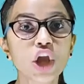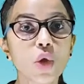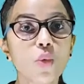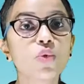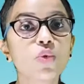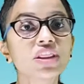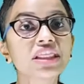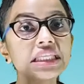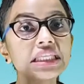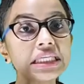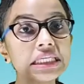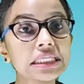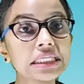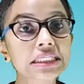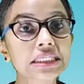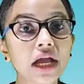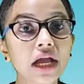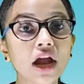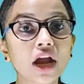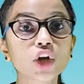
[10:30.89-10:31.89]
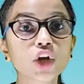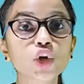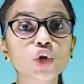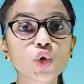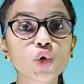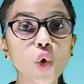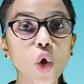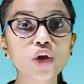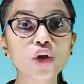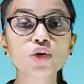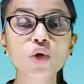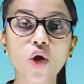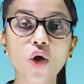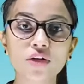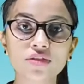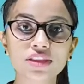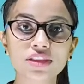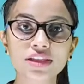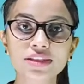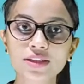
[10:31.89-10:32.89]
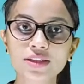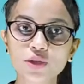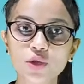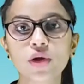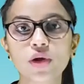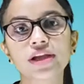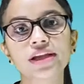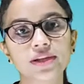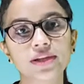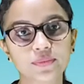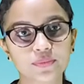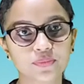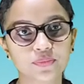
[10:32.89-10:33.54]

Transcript: when these are grown on the soil.